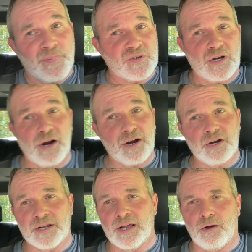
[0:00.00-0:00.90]
Sorry I
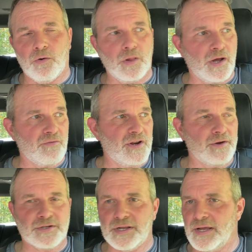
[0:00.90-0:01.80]
couldn't get a whole lot of
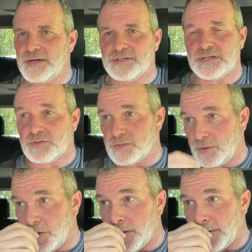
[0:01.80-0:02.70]
video today. It's just
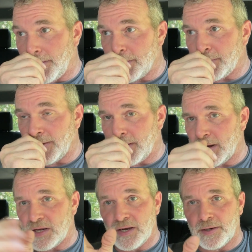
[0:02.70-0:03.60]
too hot trying to get
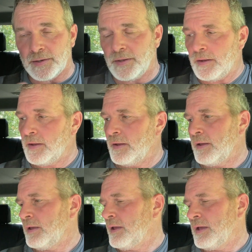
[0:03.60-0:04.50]
it done.
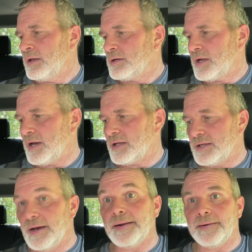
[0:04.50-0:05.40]
Get it
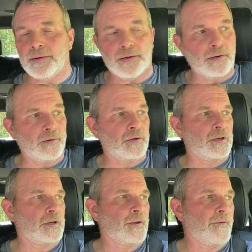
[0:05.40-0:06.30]
done, you know.
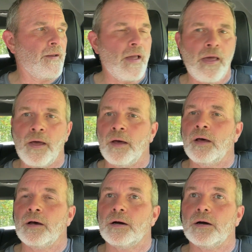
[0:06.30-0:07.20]

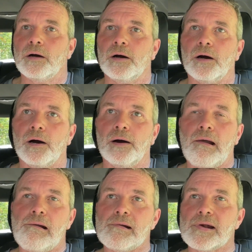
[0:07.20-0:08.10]
Oh,
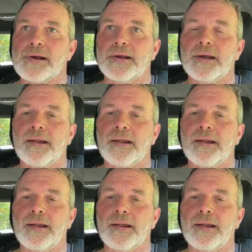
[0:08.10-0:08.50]
Greg.